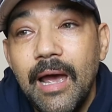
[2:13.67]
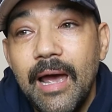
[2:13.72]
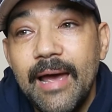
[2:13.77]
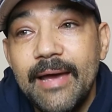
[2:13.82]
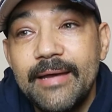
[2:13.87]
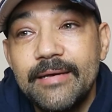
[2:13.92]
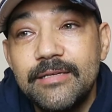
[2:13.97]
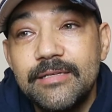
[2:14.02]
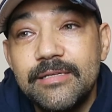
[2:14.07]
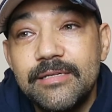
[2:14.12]

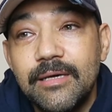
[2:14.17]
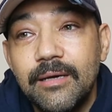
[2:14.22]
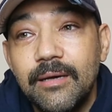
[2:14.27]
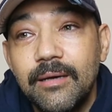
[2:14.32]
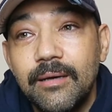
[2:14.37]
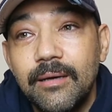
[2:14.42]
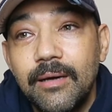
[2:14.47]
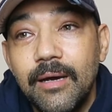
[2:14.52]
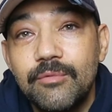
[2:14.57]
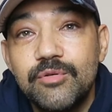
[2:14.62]
and
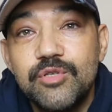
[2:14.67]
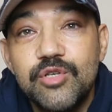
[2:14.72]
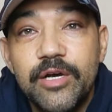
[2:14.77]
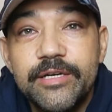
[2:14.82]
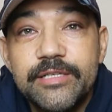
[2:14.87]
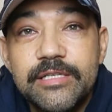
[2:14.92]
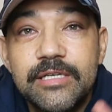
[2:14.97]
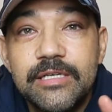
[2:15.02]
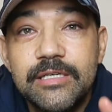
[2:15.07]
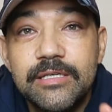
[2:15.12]
I was
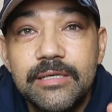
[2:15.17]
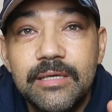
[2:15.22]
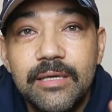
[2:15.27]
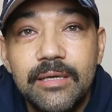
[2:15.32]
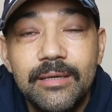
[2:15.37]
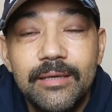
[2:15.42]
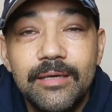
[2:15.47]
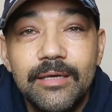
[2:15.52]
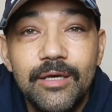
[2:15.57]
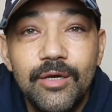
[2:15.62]
trying to
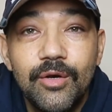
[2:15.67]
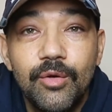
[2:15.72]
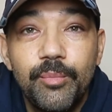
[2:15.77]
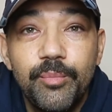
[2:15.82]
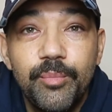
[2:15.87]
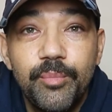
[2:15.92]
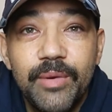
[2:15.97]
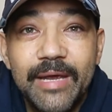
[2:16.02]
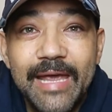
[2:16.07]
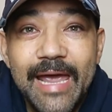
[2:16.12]
you know
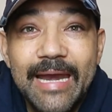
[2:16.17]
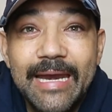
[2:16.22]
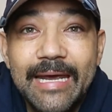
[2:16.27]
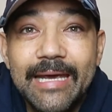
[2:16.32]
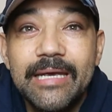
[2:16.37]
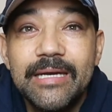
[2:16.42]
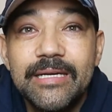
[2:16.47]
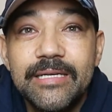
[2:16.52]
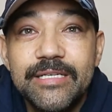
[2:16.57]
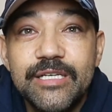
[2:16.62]
get
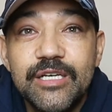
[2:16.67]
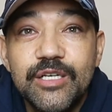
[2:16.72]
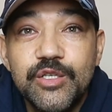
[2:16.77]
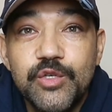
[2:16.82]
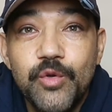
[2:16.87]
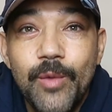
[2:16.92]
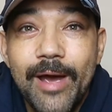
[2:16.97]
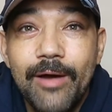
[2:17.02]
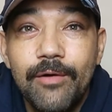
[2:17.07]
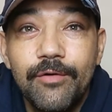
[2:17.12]
it into
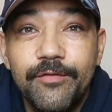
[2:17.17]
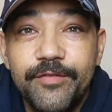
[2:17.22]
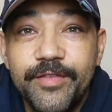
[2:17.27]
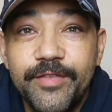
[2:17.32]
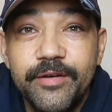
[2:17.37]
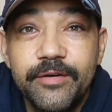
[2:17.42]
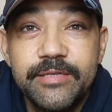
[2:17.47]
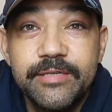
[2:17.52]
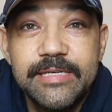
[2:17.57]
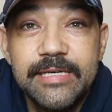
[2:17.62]
12
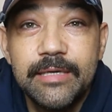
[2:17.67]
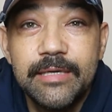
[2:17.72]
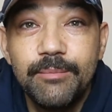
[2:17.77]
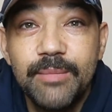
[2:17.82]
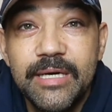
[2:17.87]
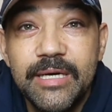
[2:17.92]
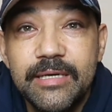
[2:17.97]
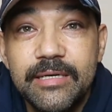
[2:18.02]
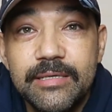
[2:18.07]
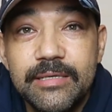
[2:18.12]
13
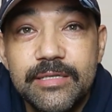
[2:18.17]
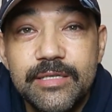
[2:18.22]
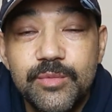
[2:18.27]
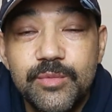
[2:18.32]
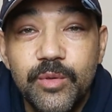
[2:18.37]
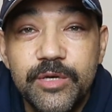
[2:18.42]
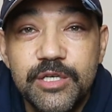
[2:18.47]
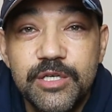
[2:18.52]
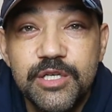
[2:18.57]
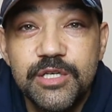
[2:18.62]

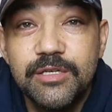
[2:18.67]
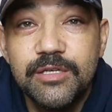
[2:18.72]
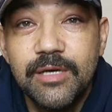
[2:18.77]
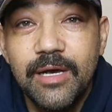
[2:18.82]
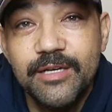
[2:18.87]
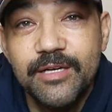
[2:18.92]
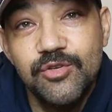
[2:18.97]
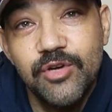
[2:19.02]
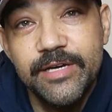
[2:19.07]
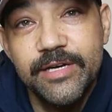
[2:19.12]
minutes which
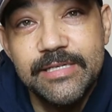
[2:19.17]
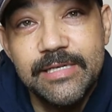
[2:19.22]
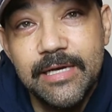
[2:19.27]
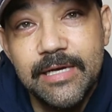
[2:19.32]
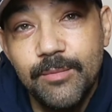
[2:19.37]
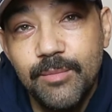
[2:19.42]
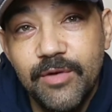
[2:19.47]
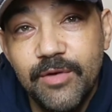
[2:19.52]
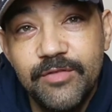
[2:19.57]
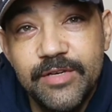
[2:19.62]
I tried to
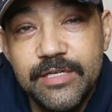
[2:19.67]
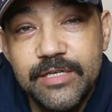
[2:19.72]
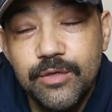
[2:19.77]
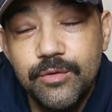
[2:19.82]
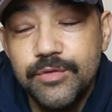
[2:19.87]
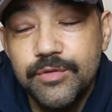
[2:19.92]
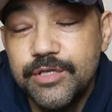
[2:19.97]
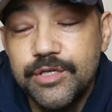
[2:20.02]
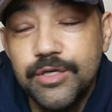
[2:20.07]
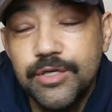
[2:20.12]
keep my
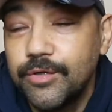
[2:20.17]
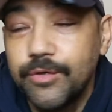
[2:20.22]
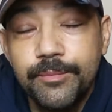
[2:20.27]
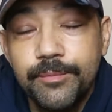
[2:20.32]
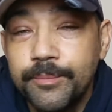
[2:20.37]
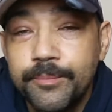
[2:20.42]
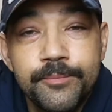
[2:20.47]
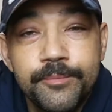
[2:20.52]
videos to